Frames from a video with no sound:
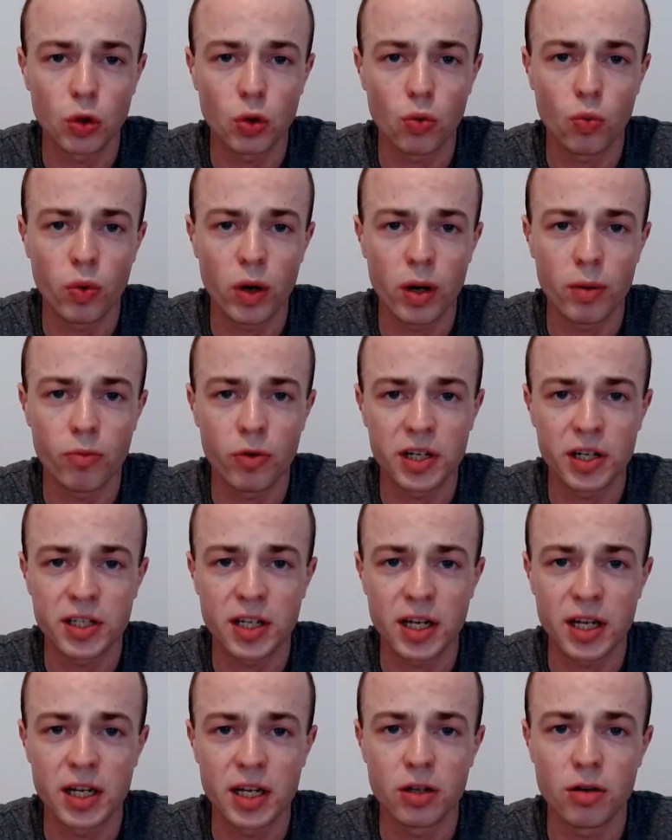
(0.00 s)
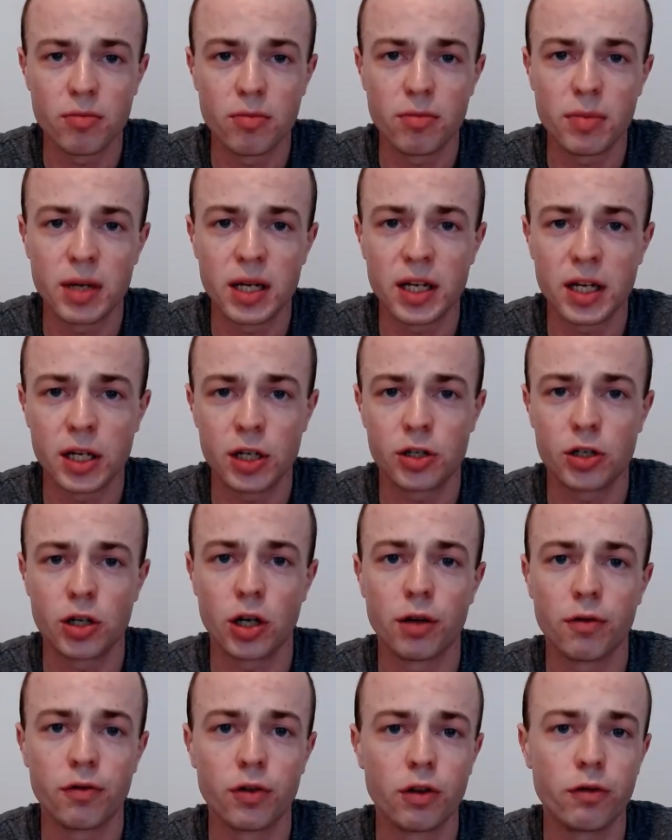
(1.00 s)
when we see them meet each
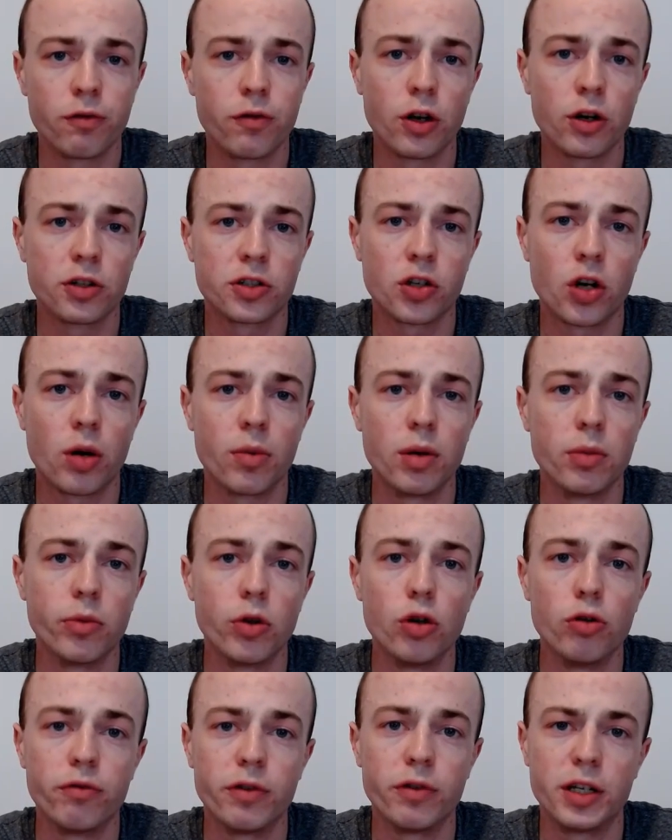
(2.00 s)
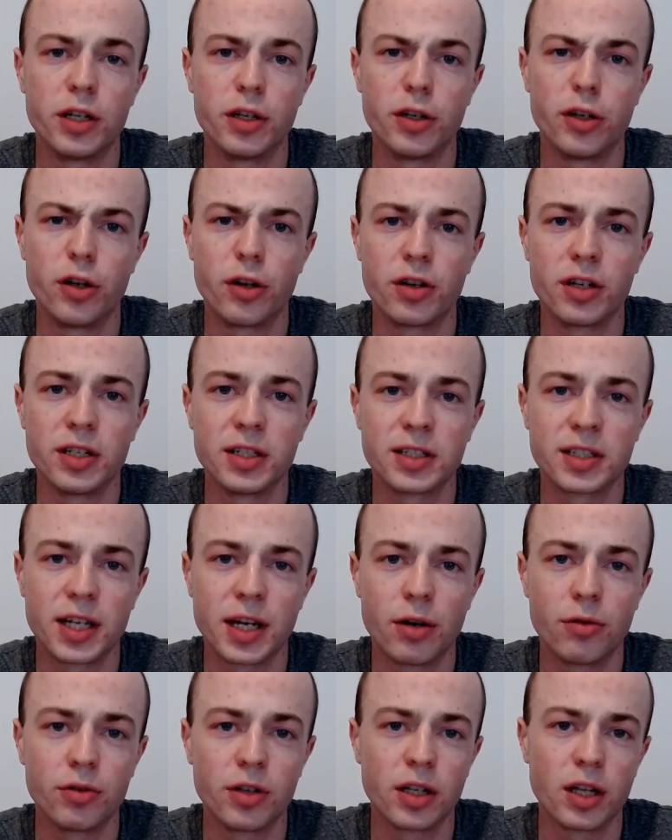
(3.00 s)
other for the first time in the movie, you can
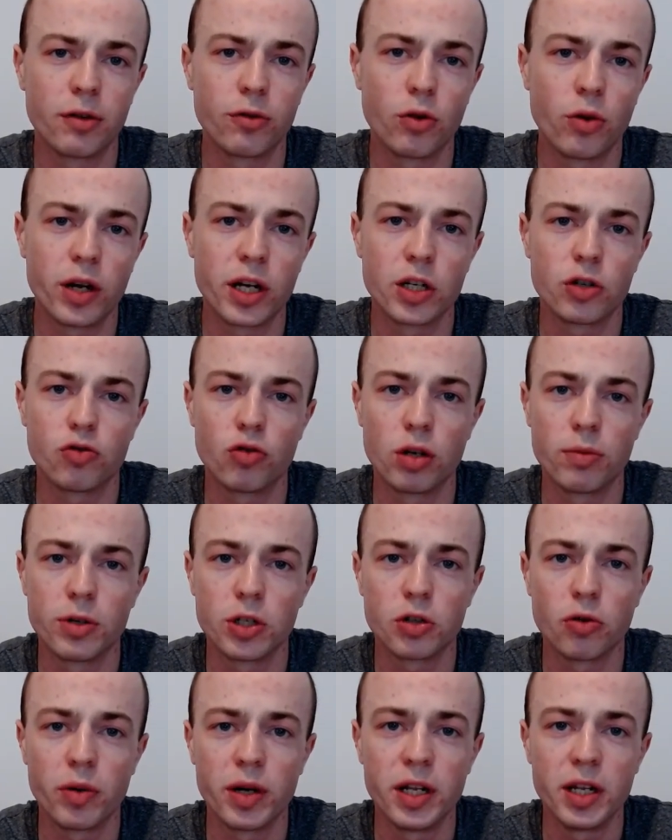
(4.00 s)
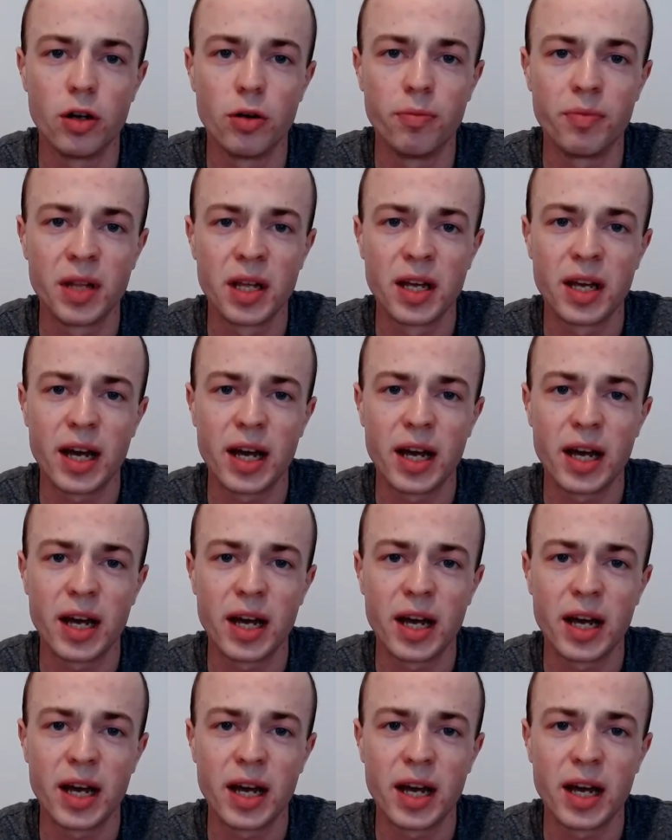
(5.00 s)
tell that they've got history between them.